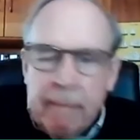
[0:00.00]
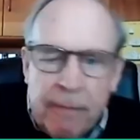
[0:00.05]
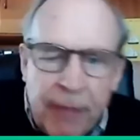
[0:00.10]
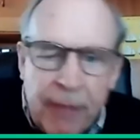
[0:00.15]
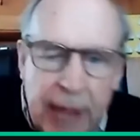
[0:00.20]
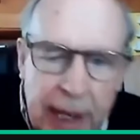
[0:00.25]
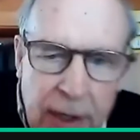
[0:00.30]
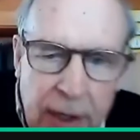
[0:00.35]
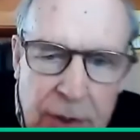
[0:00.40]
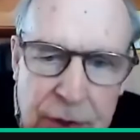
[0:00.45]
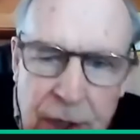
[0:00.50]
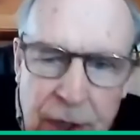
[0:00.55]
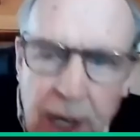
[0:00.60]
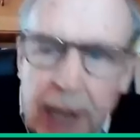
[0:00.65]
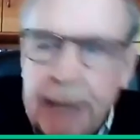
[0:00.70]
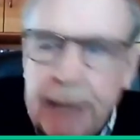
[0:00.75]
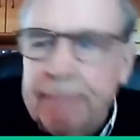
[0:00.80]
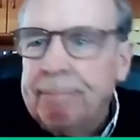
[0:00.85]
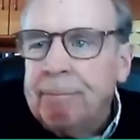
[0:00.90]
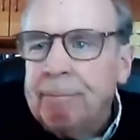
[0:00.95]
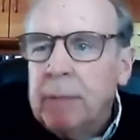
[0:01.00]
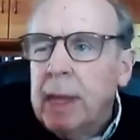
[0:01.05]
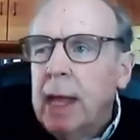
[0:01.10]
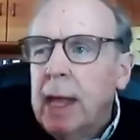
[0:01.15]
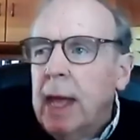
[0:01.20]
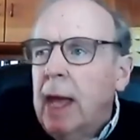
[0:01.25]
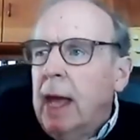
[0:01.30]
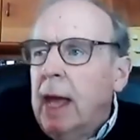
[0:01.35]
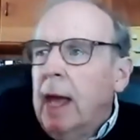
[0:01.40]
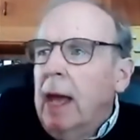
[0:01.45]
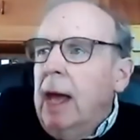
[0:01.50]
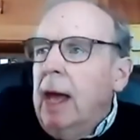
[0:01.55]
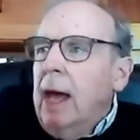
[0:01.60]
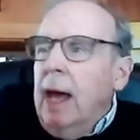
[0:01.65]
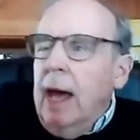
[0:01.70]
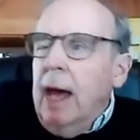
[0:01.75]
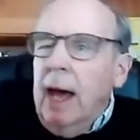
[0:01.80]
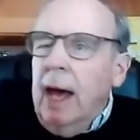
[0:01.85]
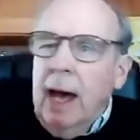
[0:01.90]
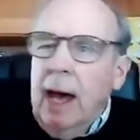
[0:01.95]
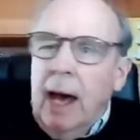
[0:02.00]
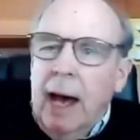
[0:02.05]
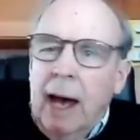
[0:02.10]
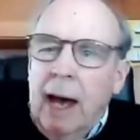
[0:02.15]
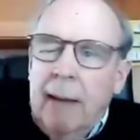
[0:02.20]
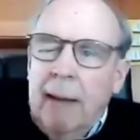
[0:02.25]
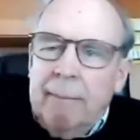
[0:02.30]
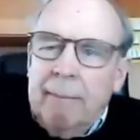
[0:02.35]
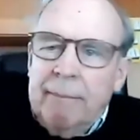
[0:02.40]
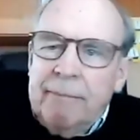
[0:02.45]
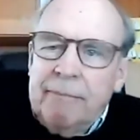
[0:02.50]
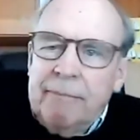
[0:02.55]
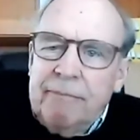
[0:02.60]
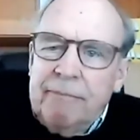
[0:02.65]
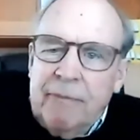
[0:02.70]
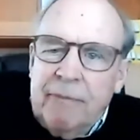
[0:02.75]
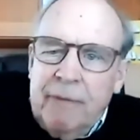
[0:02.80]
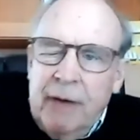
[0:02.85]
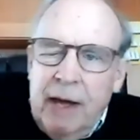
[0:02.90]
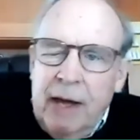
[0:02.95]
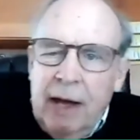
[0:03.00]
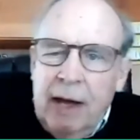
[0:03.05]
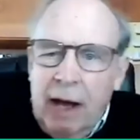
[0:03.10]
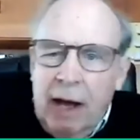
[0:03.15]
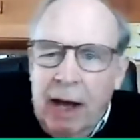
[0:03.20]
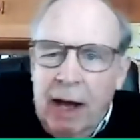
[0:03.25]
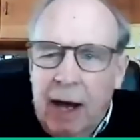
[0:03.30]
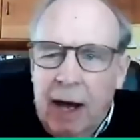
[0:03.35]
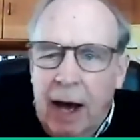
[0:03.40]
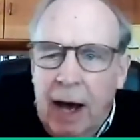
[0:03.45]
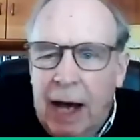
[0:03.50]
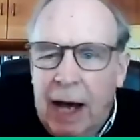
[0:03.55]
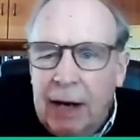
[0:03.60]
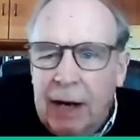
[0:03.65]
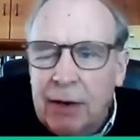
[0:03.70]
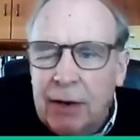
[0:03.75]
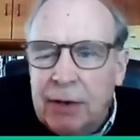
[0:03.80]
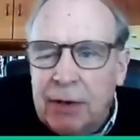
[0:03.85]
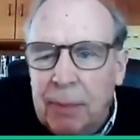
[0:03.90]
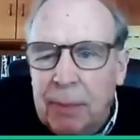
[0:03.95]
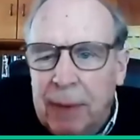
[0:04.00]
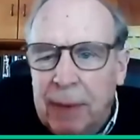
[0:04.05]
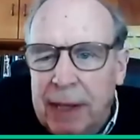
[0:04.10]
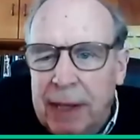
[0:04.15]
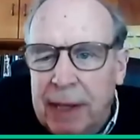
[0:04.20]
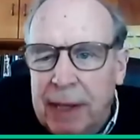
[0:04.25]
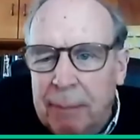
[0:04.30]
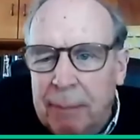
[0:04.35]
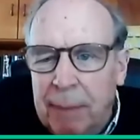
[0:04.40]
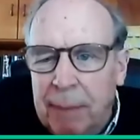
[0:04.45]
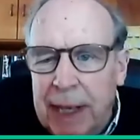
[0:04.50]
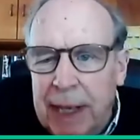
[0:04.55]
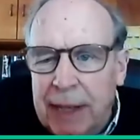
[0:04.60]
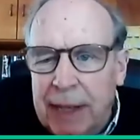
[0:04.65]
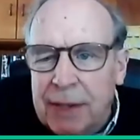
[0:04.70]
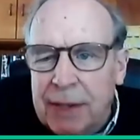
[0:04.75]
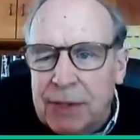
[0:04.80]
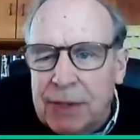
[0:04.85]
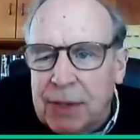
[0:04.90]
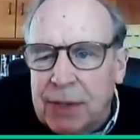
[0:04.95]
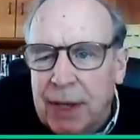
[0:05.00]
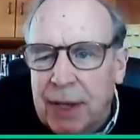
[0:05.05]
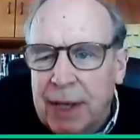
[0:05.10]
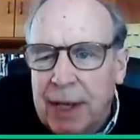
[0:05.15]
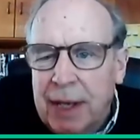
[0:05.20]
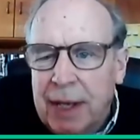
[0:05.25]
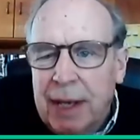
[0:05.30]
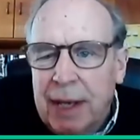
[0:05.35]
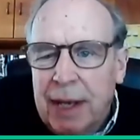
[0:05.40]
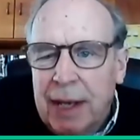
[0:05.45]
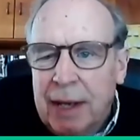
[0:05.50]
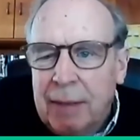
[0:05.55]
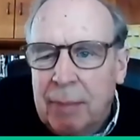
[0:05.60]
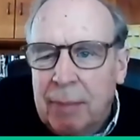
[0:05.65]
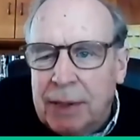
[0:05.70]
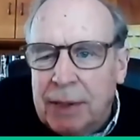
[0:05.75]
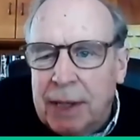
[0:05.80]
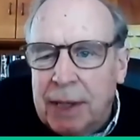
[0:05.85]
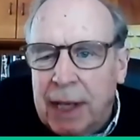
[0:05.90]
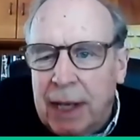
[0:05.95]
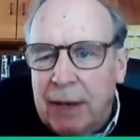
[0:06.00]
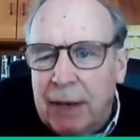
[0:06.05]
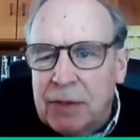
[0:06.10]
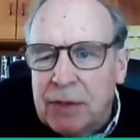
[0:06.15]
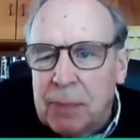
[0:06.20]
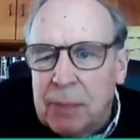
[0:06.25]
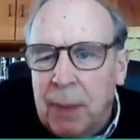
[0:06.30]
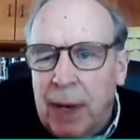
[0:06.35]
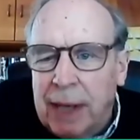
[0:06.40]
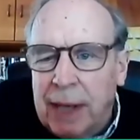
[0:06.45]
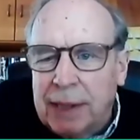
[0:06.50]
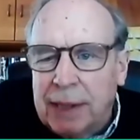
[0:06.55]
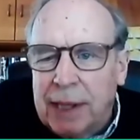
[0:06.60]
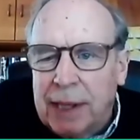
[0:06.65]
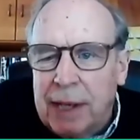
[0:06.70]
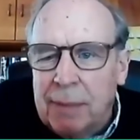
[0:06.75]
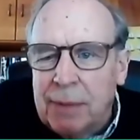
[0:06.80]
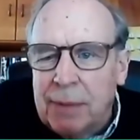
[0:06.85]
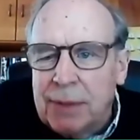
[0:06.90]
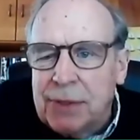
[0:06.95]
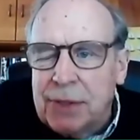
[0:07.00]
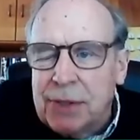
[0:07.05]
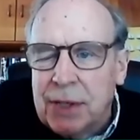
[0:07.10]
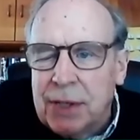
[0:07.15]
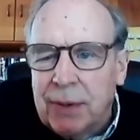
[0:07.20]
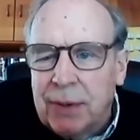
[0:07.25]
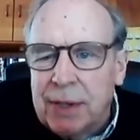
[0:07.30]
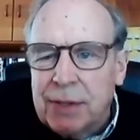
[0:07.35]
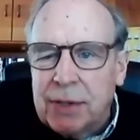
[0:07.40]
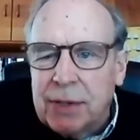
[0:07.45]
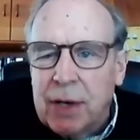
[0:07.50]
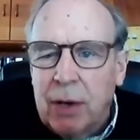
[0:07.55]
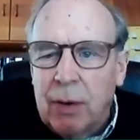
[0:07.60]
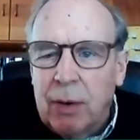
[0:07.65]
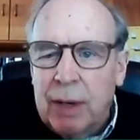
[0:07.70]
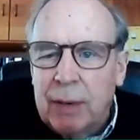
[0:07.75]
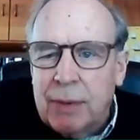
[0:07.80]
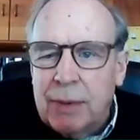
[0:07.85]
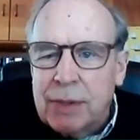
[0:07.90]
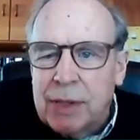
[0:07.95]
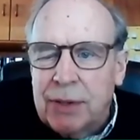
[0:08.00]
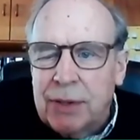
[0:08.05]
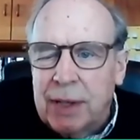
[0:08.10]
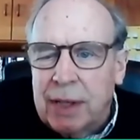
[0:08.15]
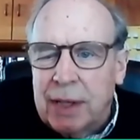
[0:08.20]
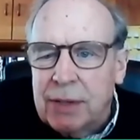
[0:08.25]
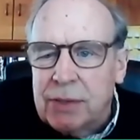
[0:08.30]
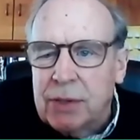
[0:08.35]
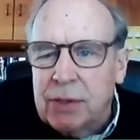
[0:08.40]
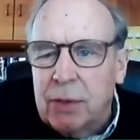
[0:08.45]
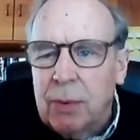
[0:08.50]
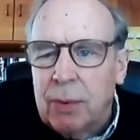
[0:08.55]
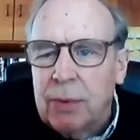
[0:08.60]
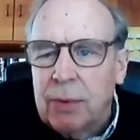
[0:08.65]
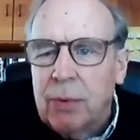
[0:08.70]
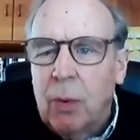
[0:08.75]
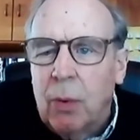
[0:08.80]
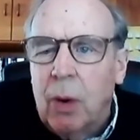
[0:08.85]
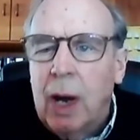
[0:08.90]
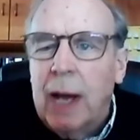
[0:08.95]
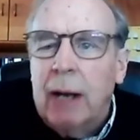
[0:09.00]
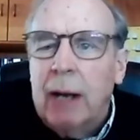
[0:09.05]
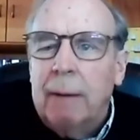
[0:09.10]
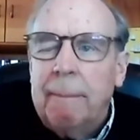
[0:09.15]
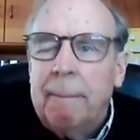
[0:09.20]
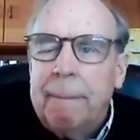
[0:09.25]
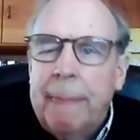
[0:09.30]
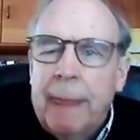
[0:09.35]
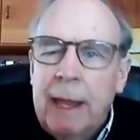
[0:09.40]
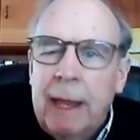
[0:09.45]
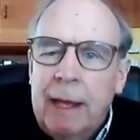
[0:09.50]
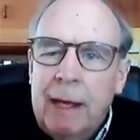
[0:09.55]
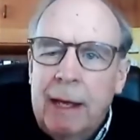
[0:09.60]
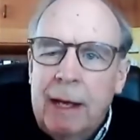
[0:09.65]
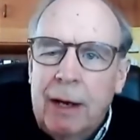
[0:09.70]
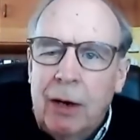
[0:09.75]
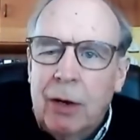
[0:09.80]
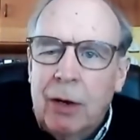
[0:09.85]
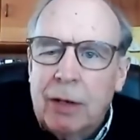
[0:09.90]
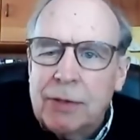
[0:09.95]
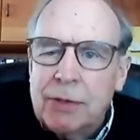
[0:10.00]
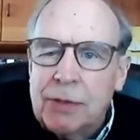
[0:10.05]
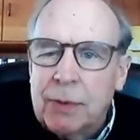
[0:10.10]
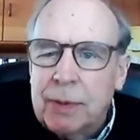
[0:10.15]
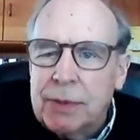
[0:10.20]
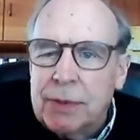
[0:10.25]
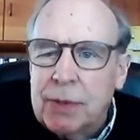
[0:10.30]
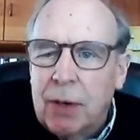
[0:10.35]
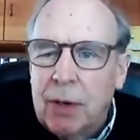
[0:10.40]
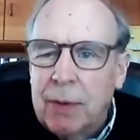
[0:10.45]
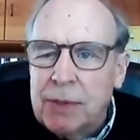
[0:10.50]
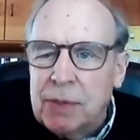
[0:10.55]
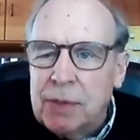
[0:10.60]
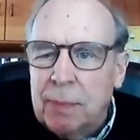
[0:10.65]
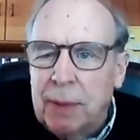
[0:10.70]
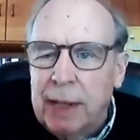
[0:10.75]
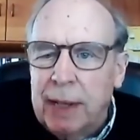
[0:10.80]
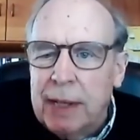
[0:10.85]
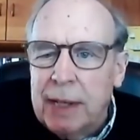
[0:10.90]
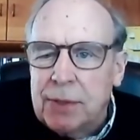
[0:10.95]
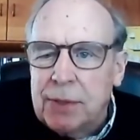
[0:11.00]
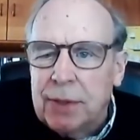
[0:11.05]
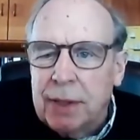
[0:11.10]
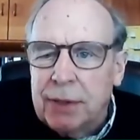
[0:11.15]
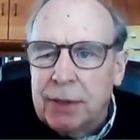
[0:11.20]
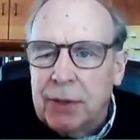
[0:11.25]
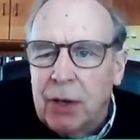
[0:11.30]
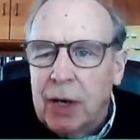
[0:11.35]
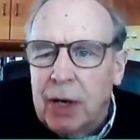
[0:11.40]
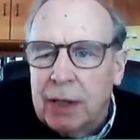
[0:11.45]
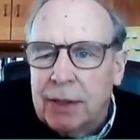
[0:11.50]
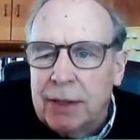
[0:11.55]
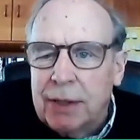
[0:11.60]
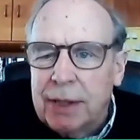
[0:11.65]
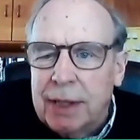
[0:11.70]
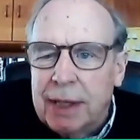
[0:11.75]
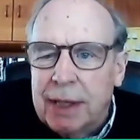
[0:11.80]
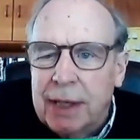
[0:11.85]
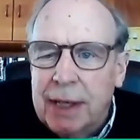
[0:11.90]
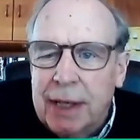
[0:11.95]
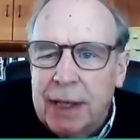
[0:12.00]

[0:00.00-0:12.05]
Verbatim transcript: Thank you, John. Uh, I'm uh, honored to be in, be in this particular spot to keep this series going, which I think is so worthwhile. Also, it's always a pleasure to talk to the,